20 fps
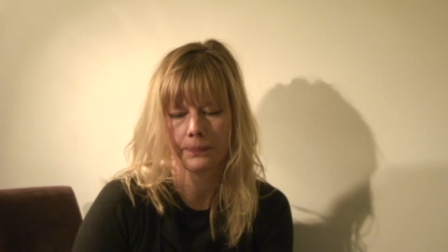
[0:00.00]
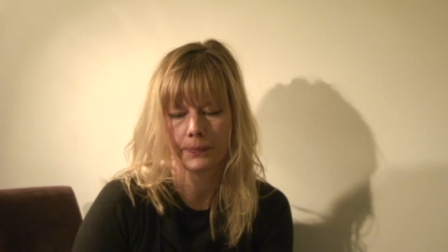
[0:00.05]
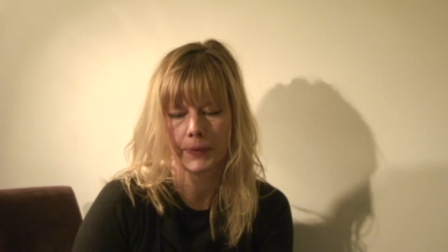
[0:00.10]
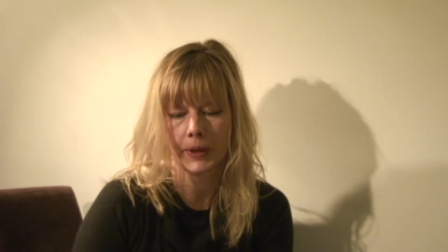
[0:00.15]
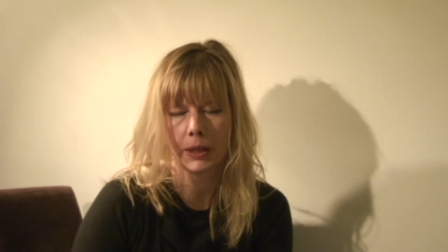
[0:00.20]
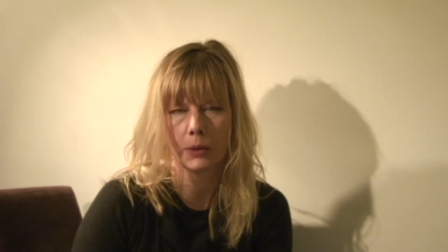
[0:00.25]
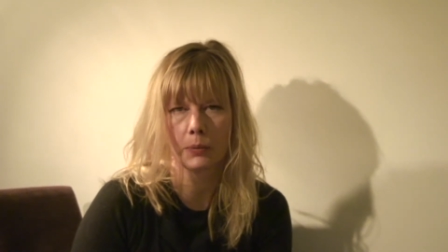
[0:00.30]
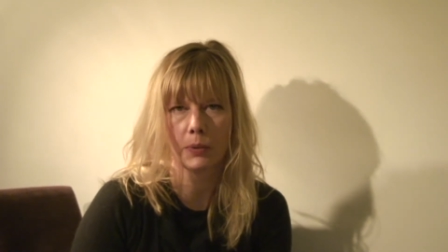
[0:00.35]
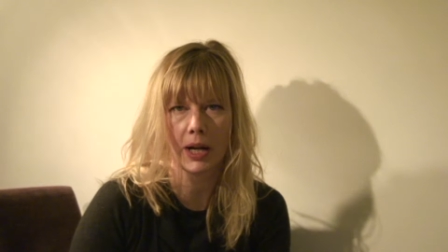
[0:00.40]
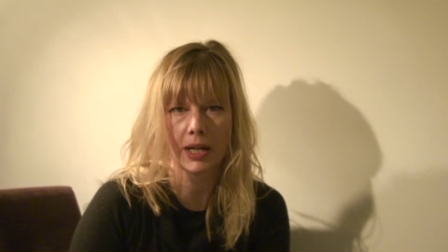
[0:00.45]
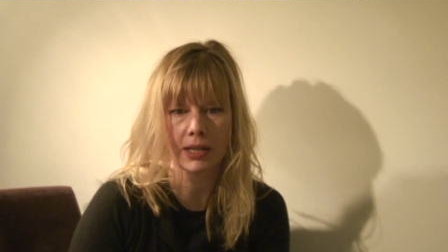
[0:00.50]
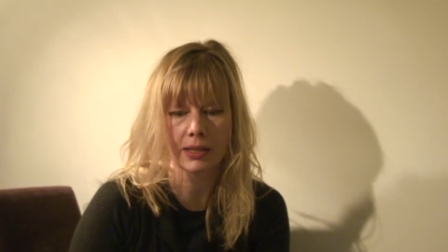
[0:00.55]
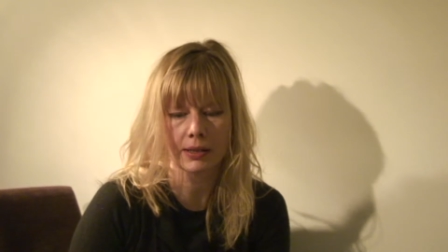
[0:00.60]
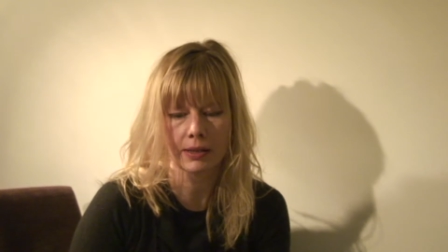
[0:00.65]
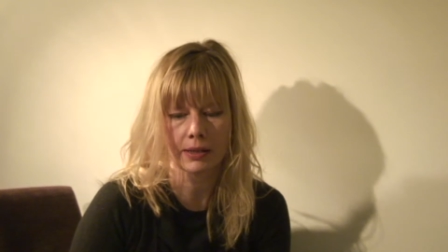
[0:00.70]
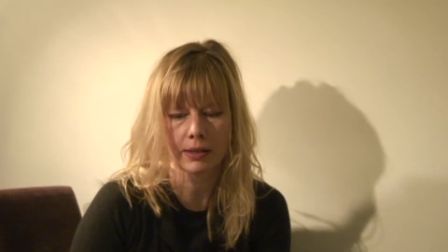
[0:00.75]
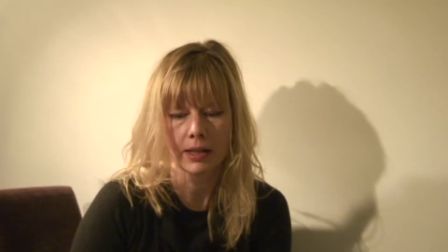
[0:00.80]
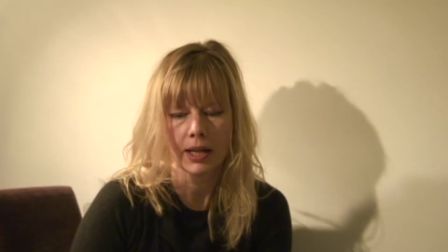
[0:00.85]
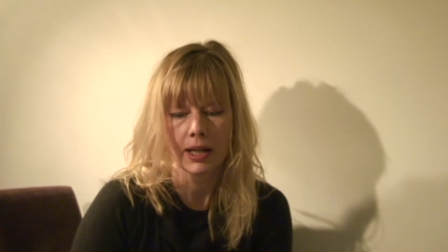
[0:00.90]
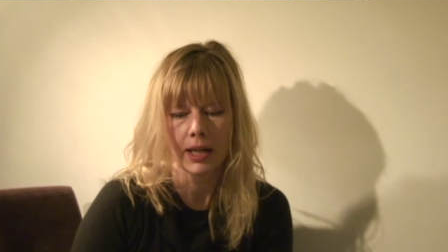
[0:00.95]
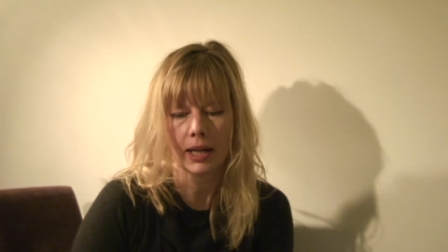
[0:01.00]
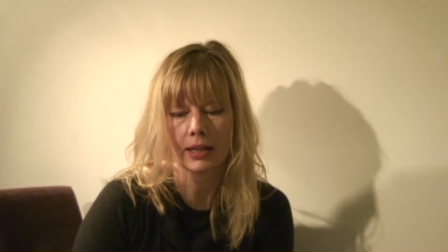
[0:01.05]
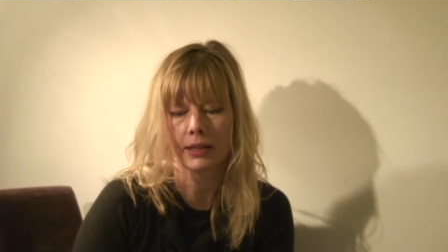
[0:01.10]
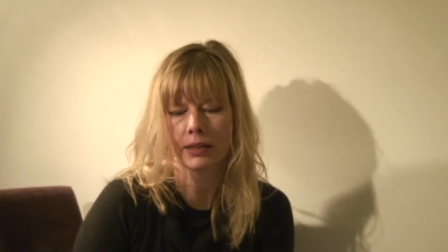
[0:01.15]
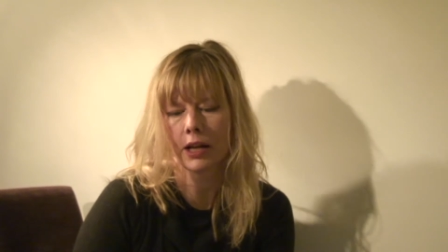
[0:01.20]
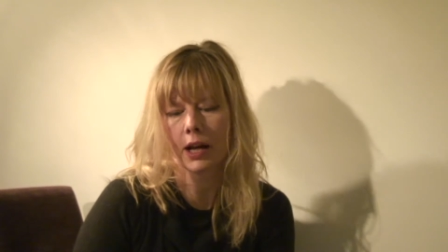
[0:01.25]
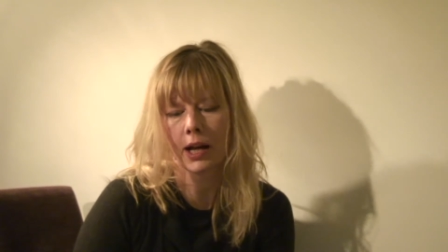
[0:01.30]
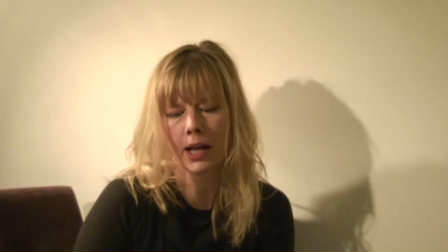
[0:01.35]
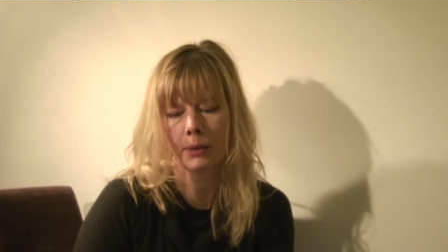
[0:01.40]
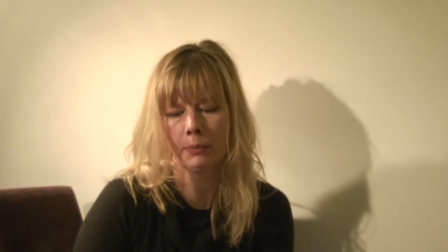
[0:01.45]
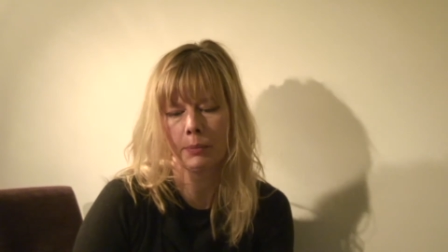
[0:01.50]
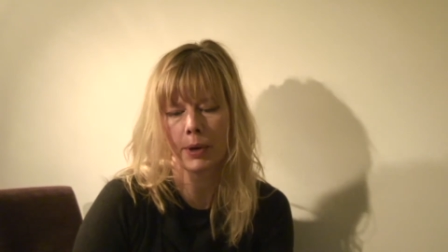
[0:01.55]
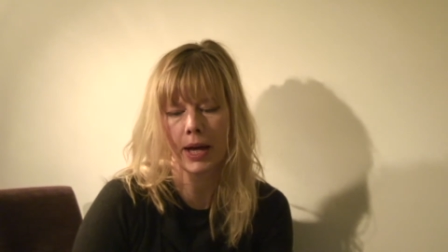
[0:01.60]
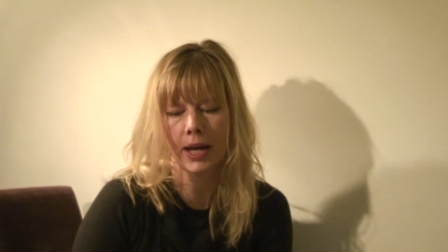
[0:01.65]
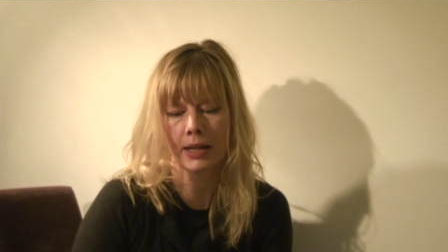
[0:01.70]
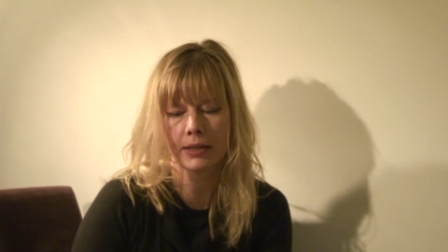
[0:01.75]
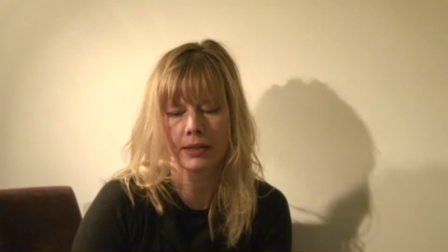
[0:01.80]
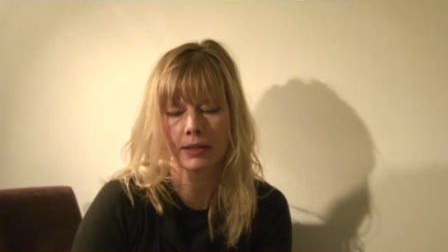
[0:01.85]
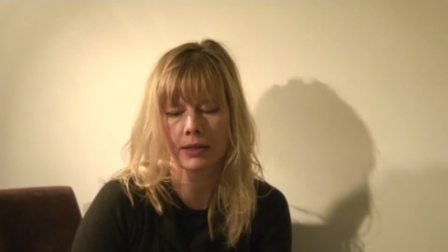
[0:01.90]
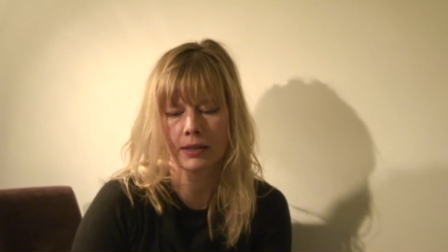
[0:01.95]
He rests, and time
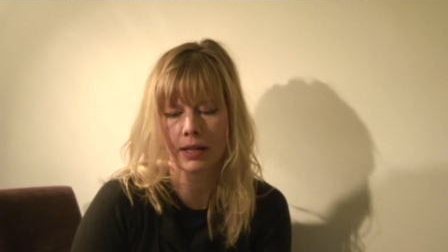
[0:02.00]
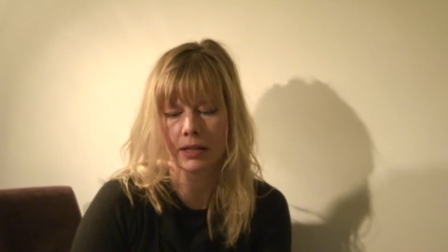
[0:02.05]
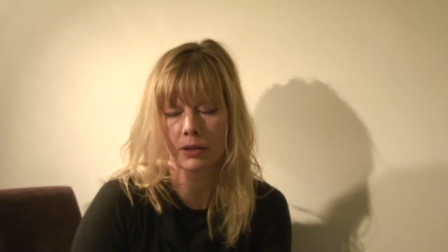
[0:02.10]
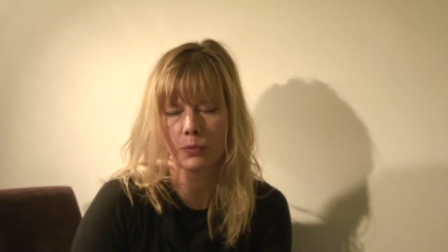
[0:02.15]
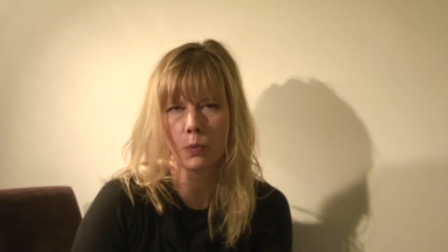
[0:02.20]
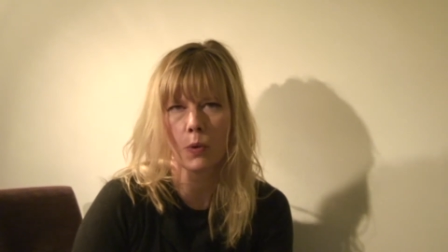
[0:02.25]
passes as